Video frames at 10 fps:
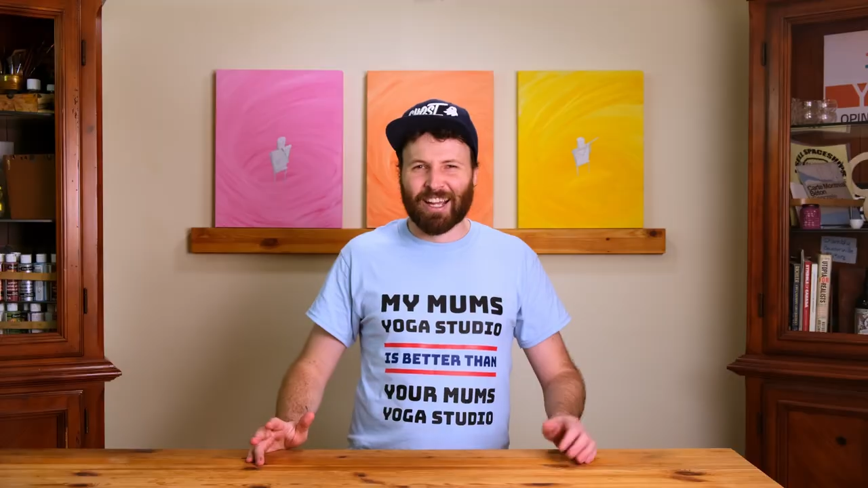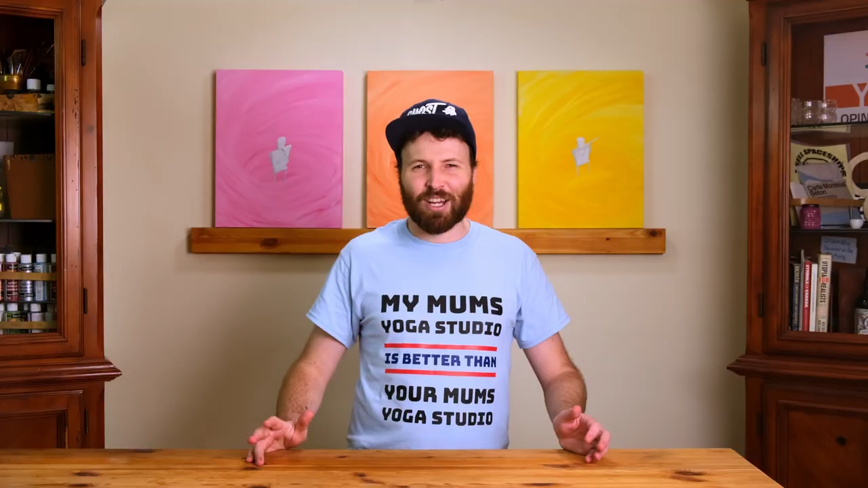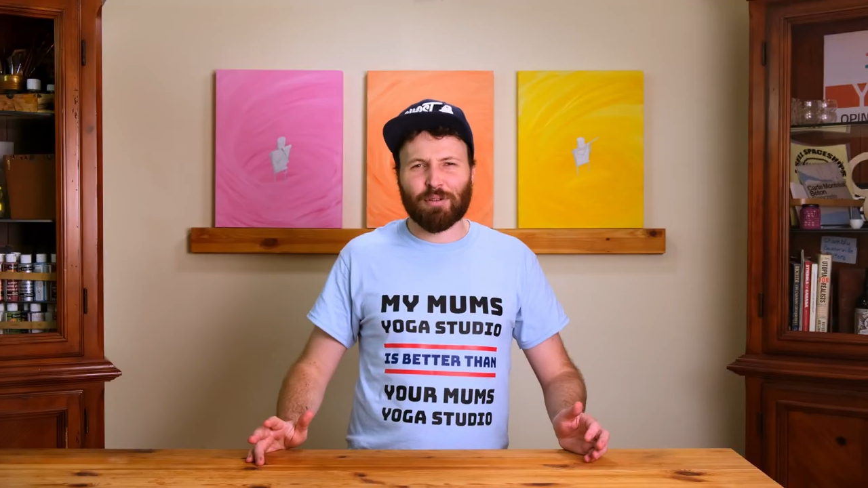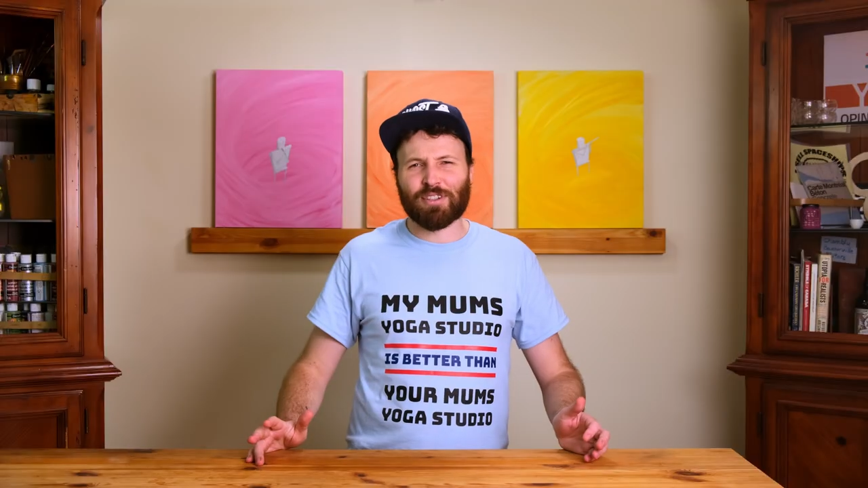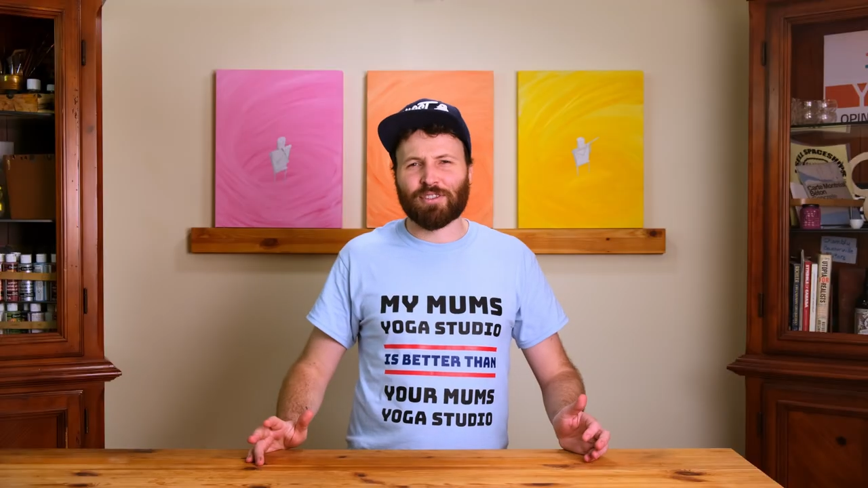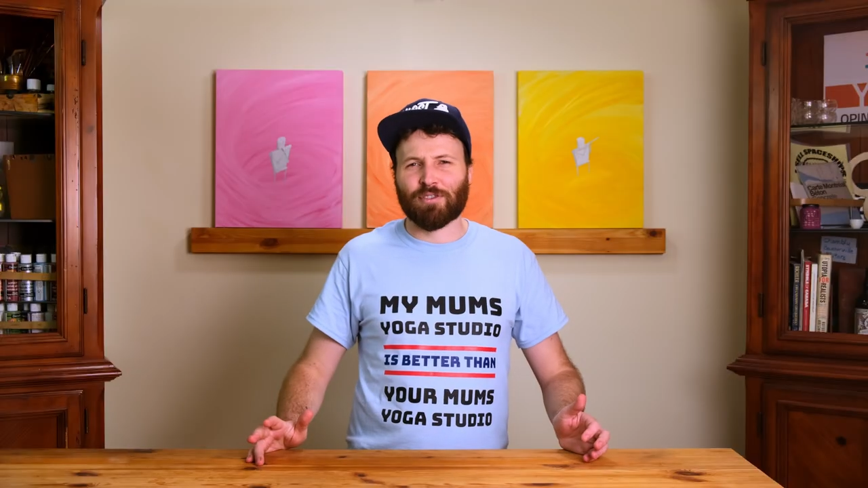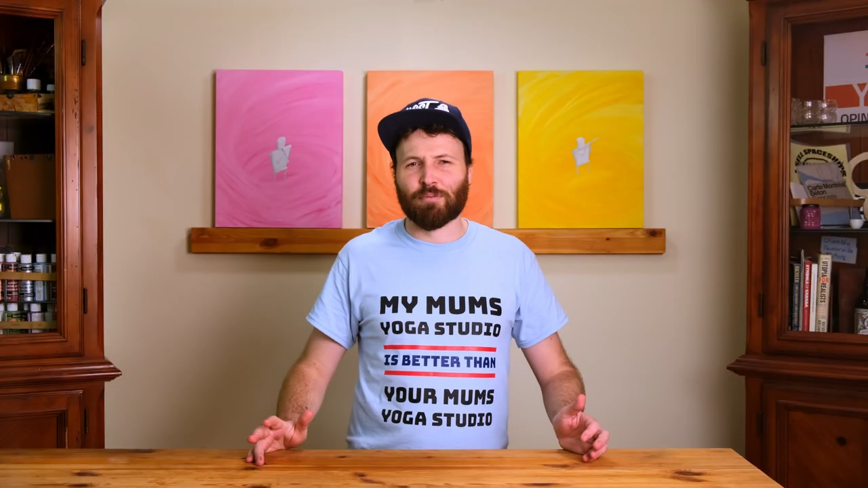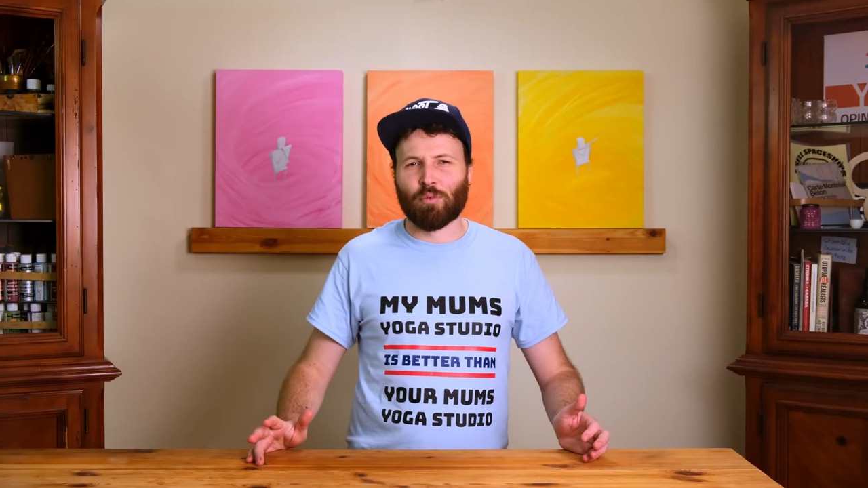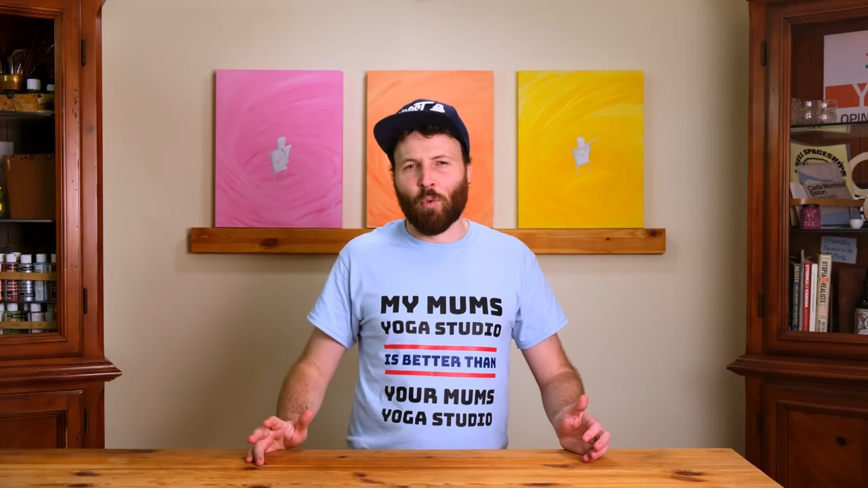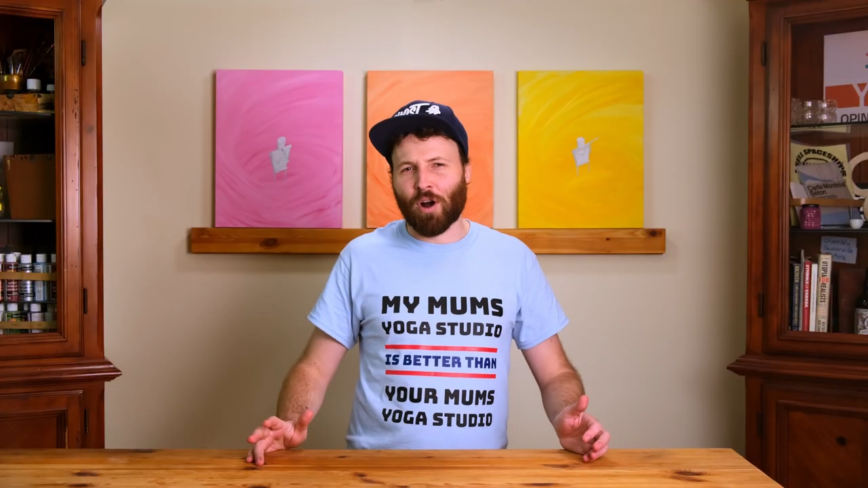And I always
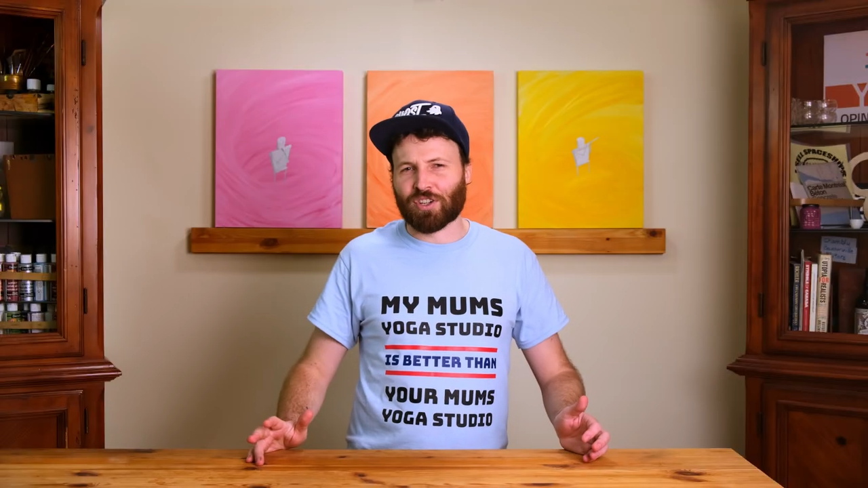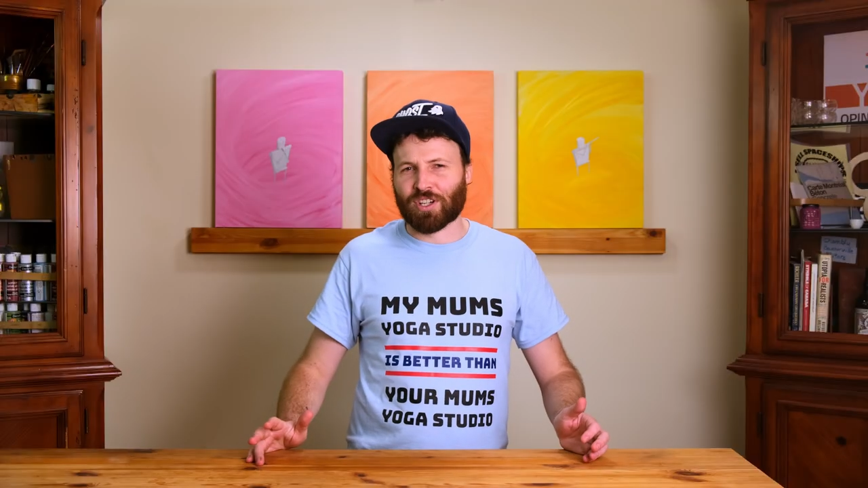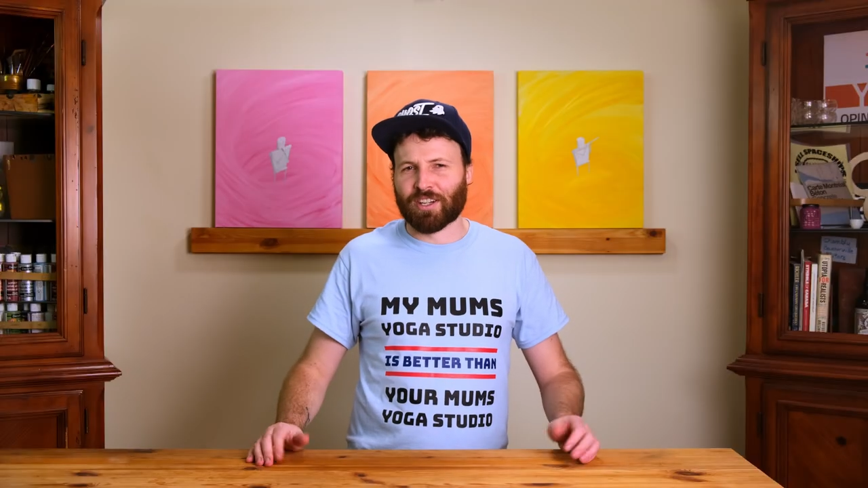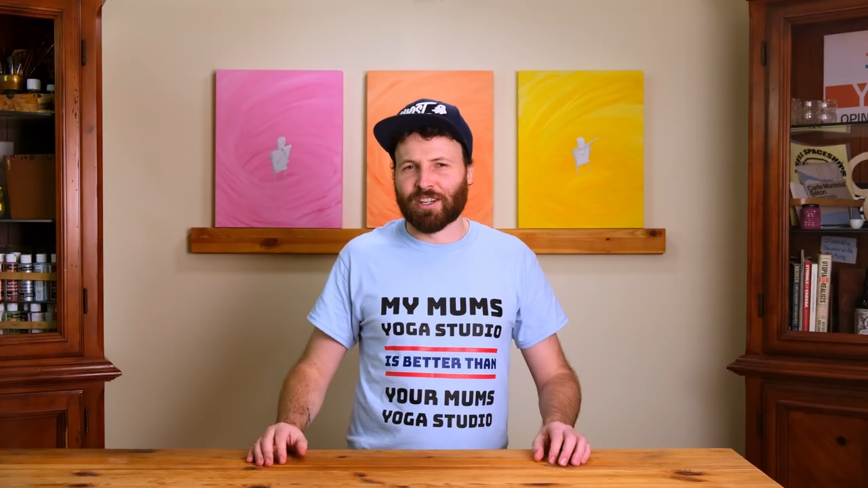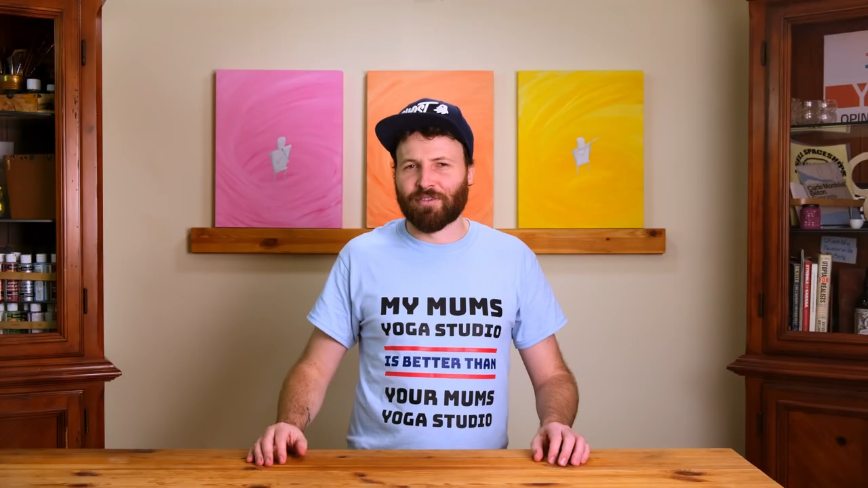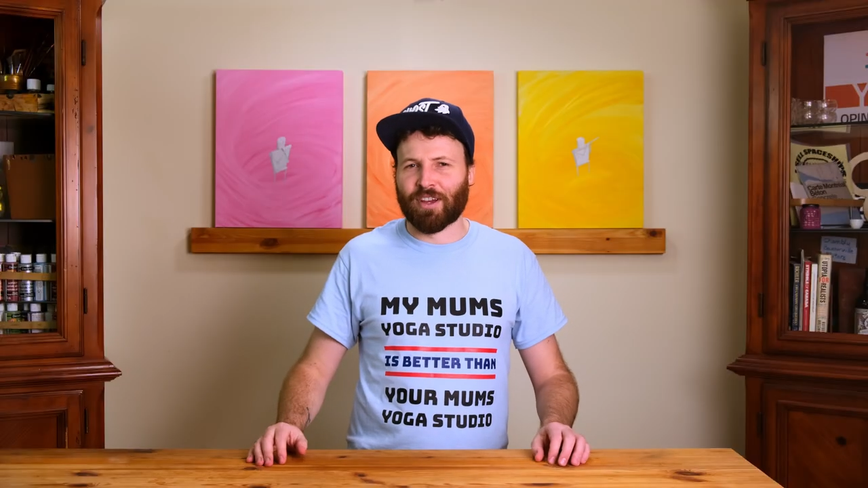assumed watching it